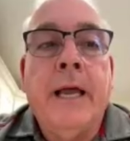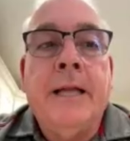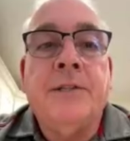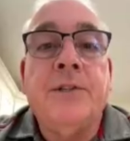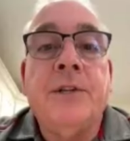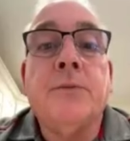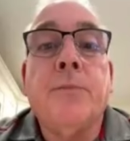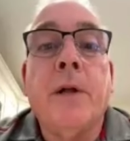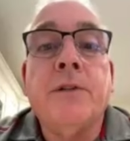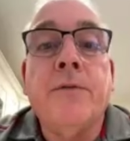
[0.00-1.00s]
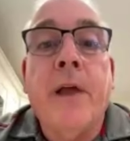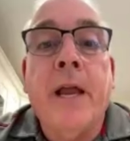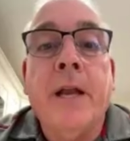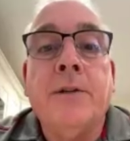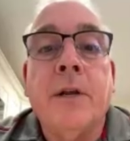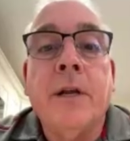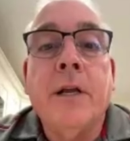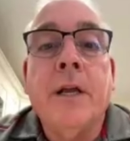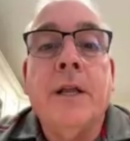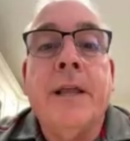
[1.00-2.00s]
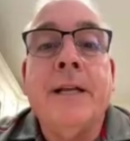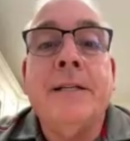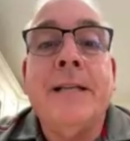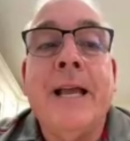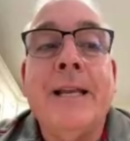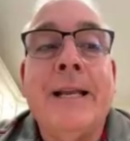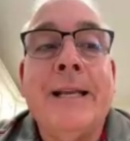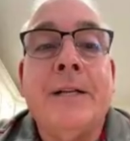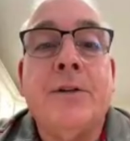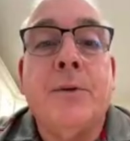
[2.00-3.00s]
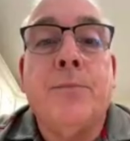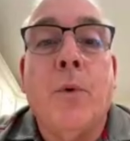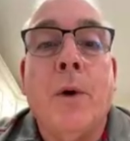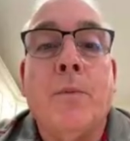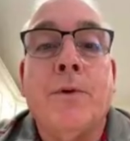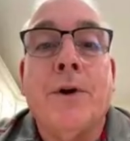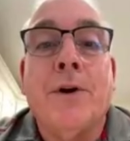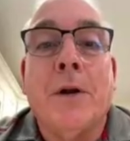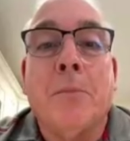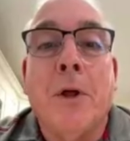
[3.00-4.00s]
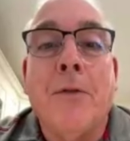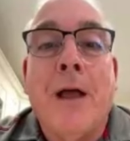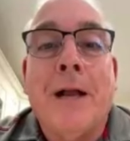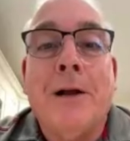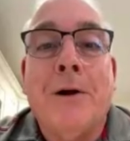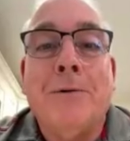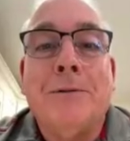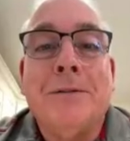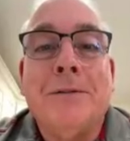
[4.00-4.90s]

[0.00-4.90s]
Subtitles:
At 6 months of age, they tend to get to the point where they're going to blow that coat,